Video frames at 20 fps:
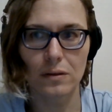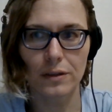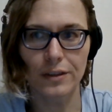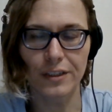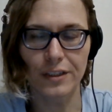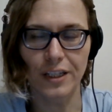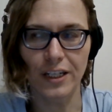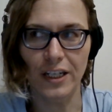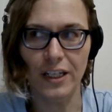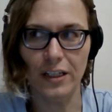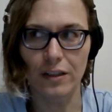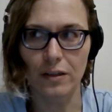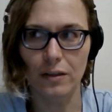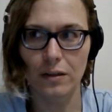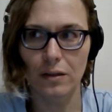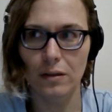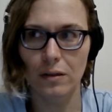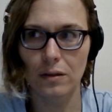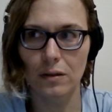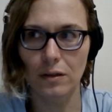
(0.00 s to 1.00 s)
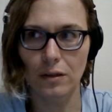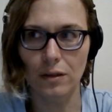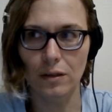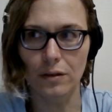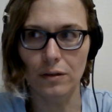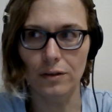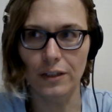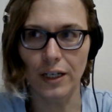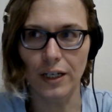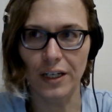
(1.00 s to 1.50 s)
So today is
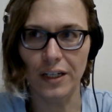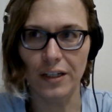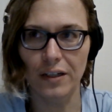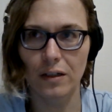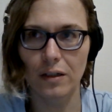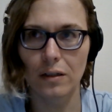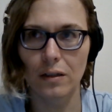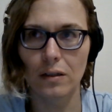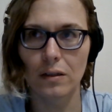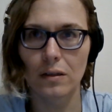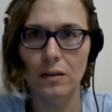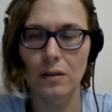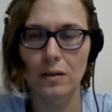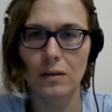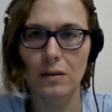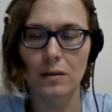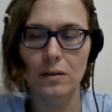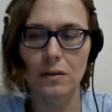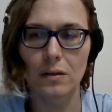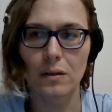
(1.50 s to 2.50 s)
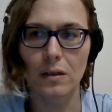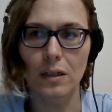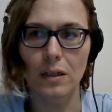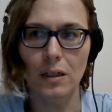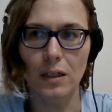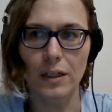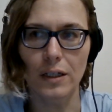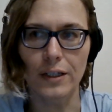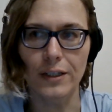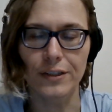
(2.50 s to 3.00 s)
Tuesday,
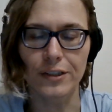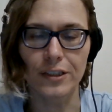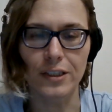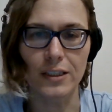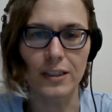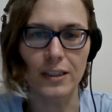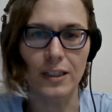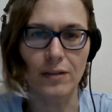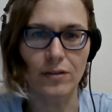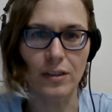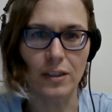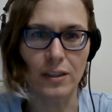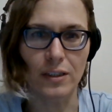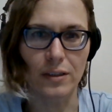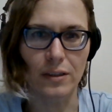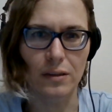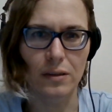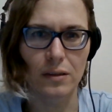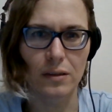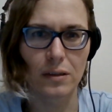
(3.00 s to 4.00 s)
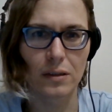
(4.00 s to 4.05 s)
and she left on